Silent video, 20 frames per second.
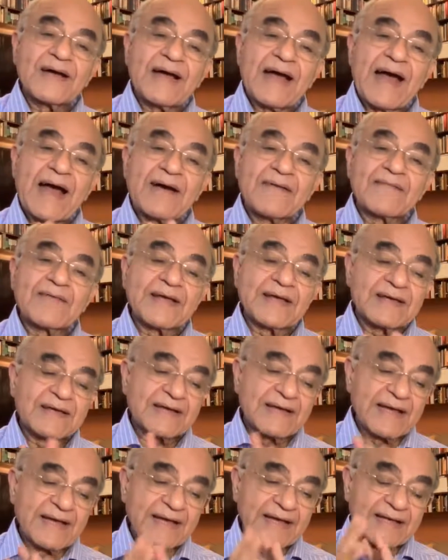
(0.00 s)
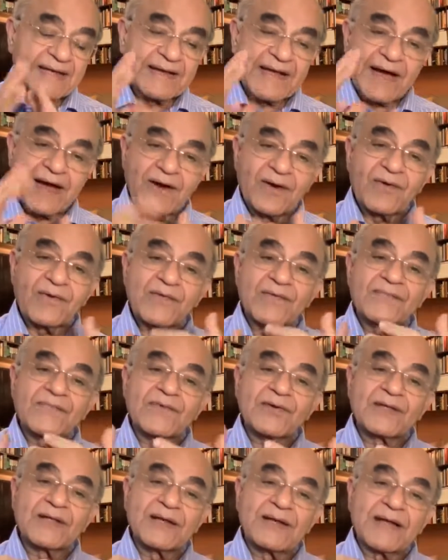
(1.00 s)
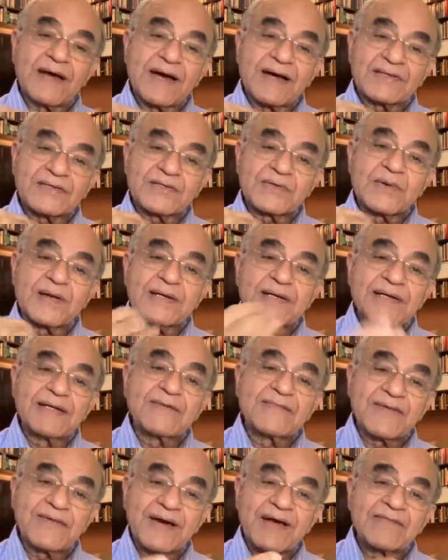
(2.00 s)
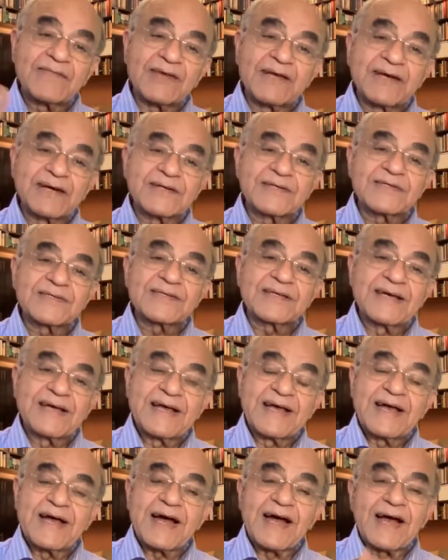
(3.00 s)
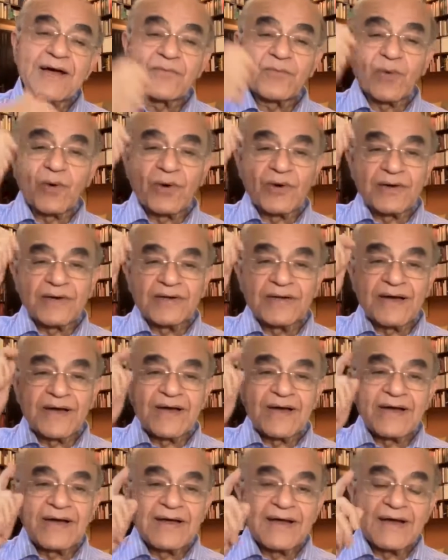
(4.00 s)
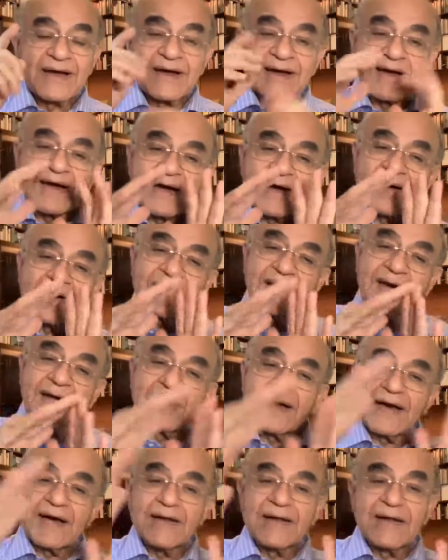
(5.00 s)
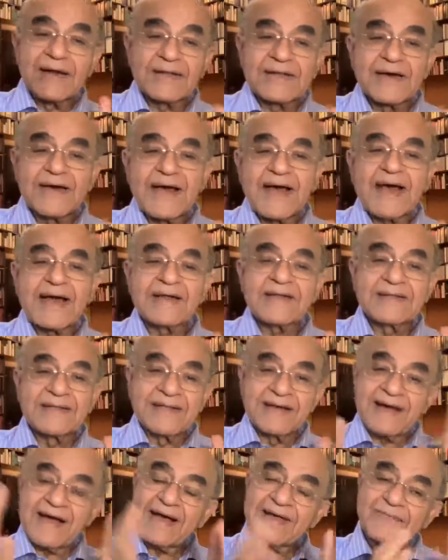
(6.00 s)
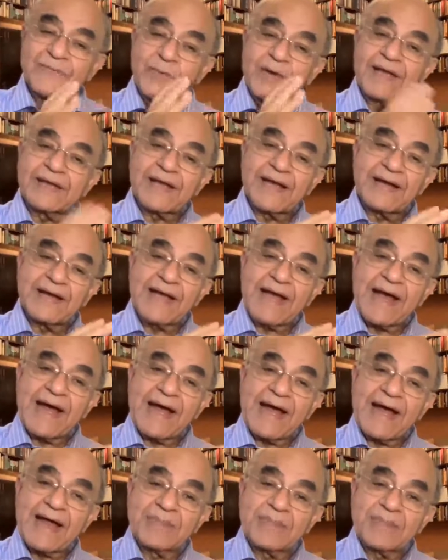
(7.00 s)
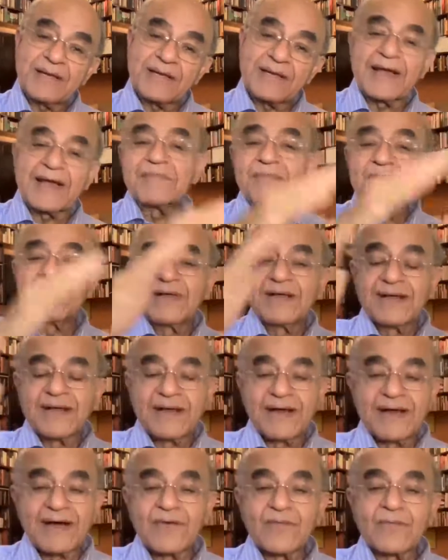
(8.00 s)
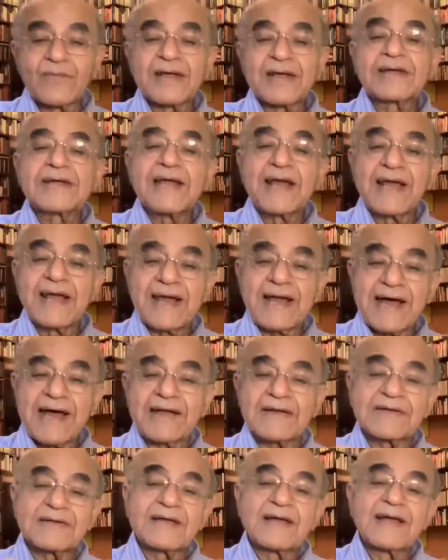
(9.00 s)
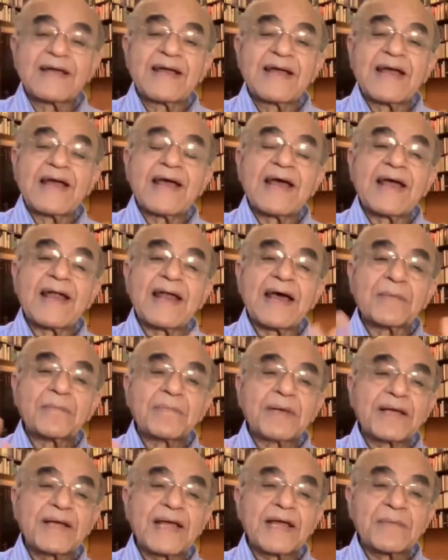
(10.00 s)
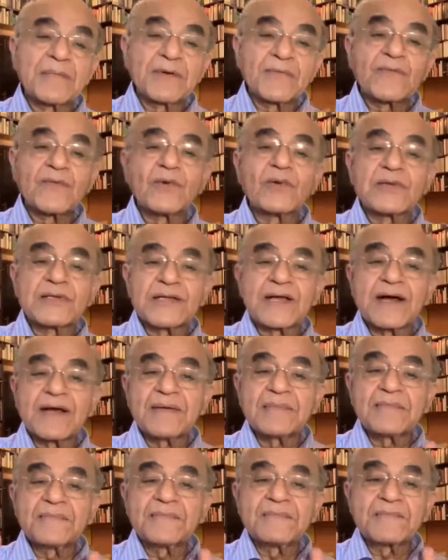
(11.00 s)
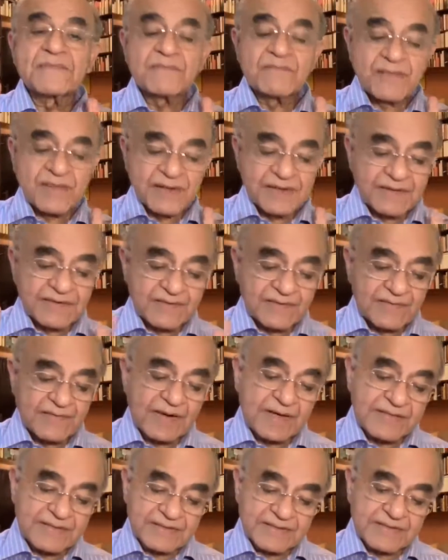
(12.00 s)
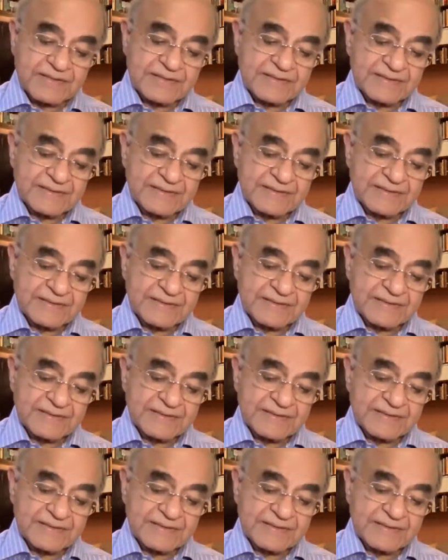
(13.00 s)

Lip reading: having now for the last 25 years, I worn another hat. The weekend hat became a weekday hat. And I became a full-time writer.